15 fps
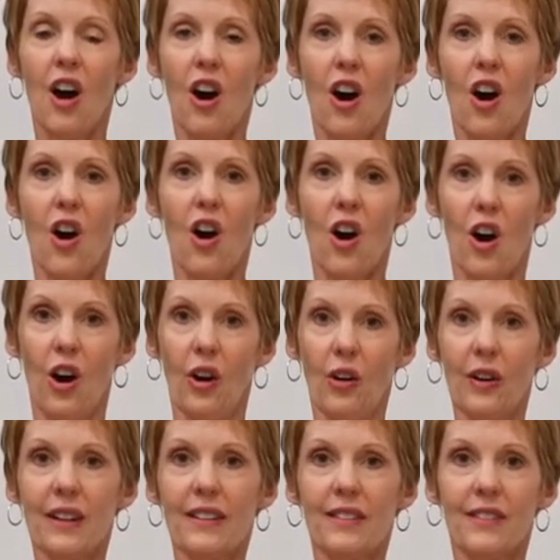
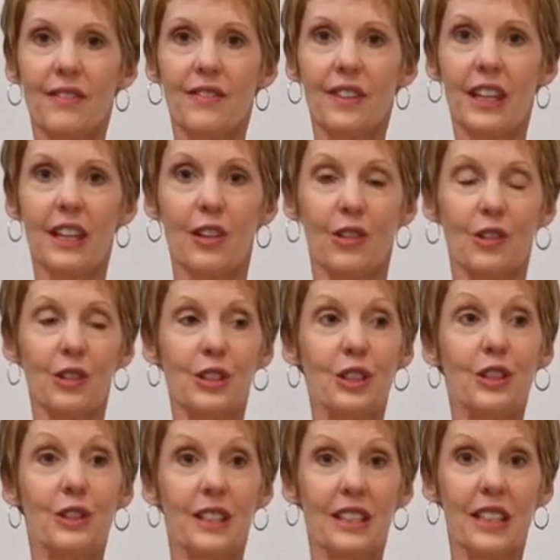our fingers
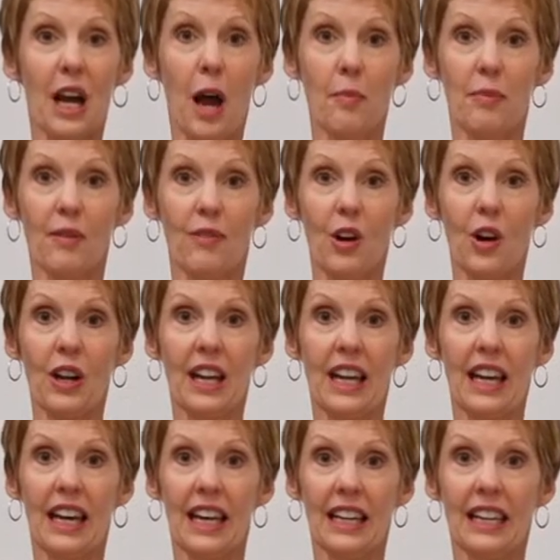to the top of our
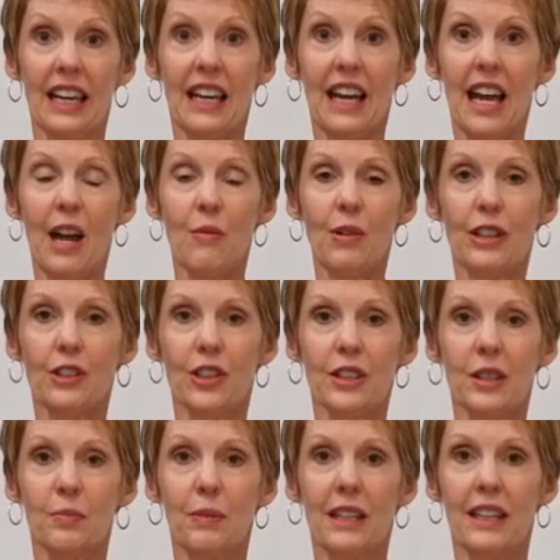head, and we
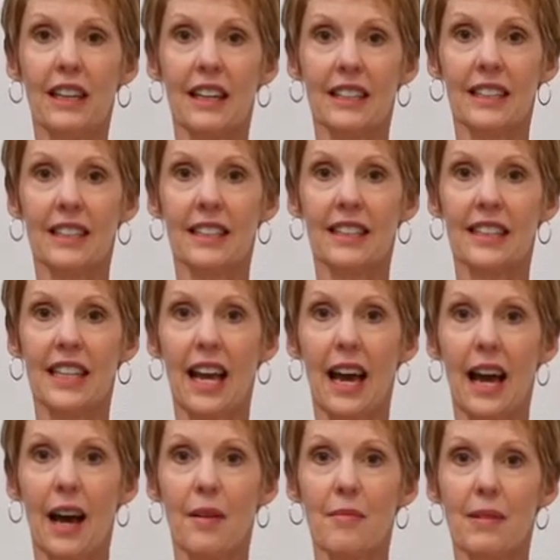just begin to tap.